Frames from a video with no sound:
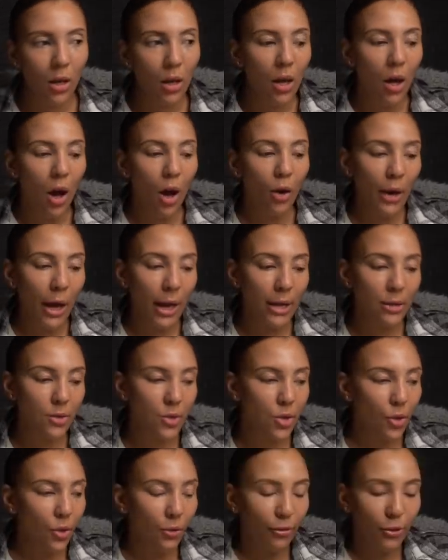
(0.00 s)
Okay,
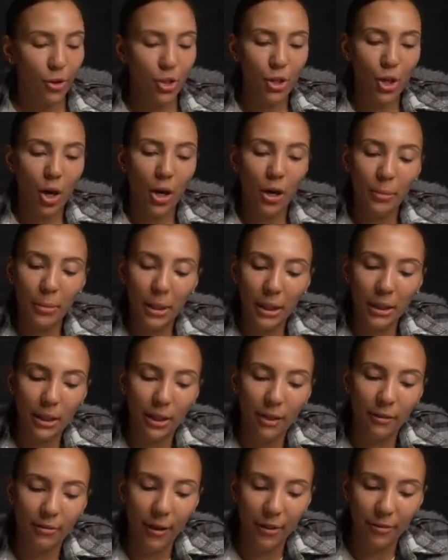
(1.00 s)
so the first card I'm going to
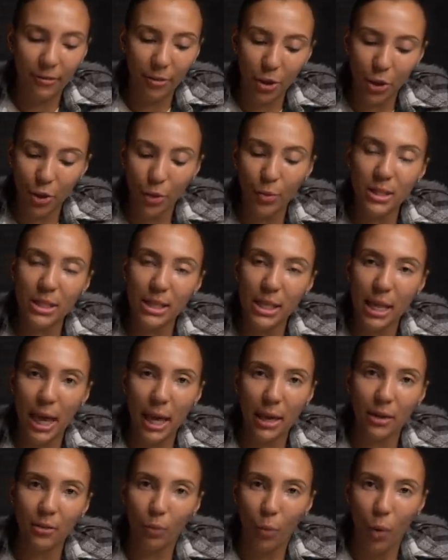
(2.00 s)
clarify for you is the
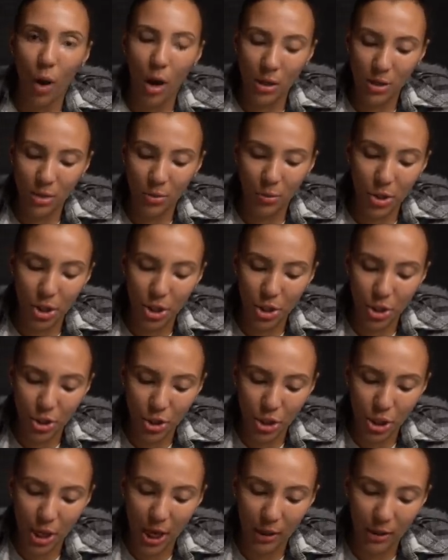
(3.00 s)
Eight of Wands, which is your
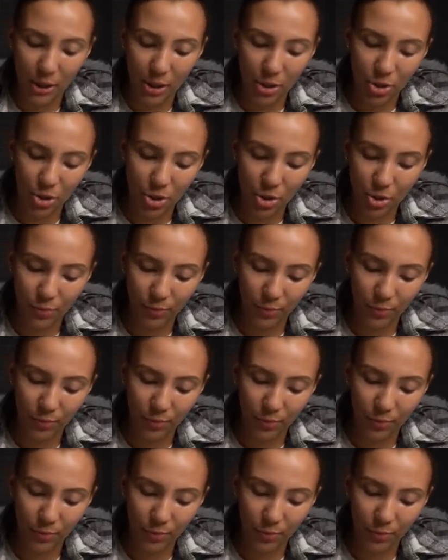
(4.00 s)
challenge.